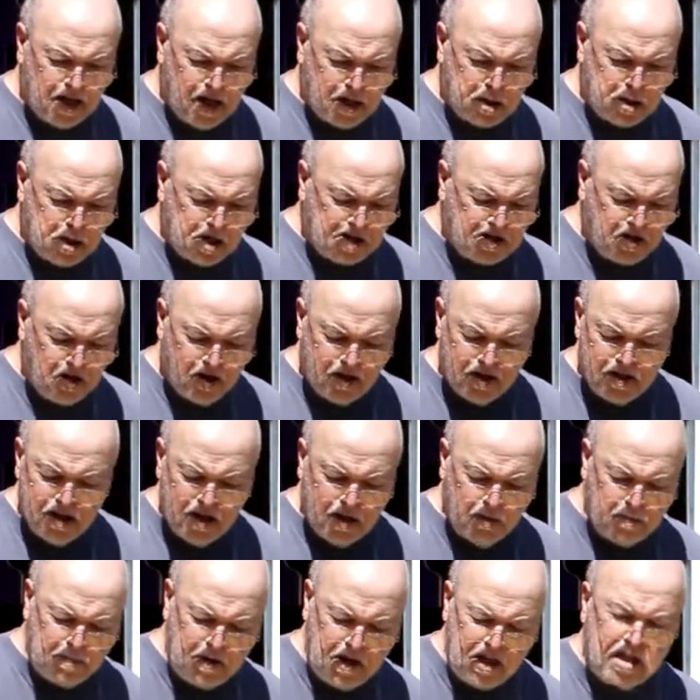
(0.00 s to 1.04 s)
I just took a
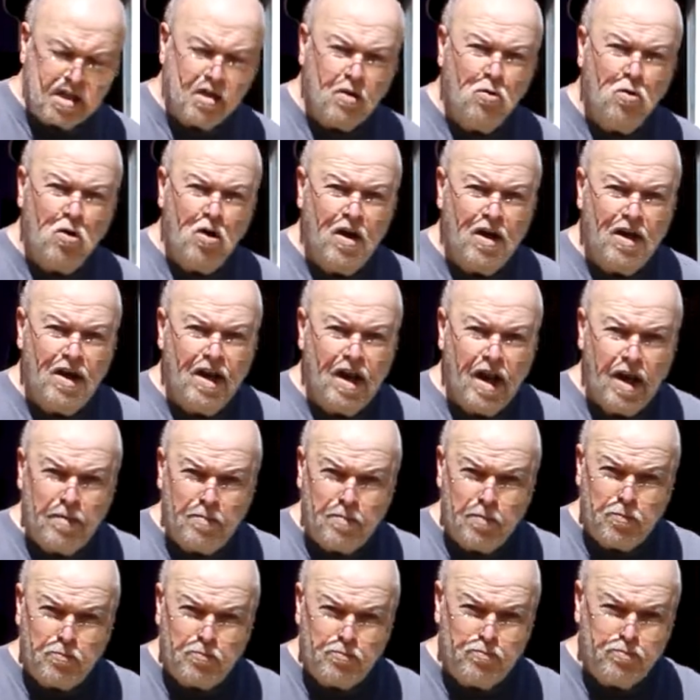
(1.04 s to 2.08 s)
little piece of wood
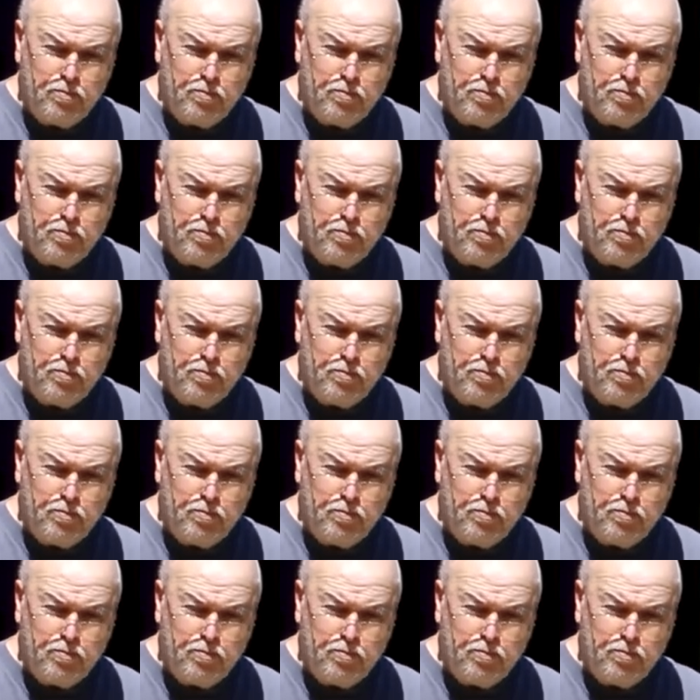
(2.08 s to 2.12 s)
and